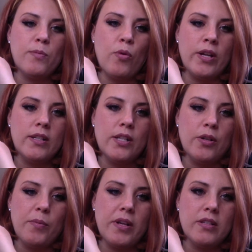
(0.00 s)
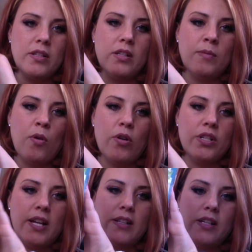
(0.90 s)
point too because it's a smaller
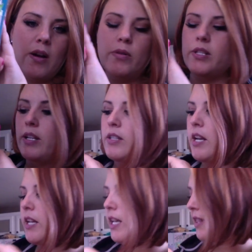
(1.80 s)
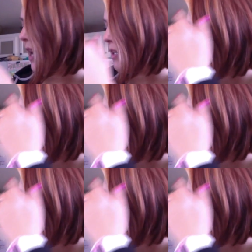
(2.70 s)
set, so I was excited to get that.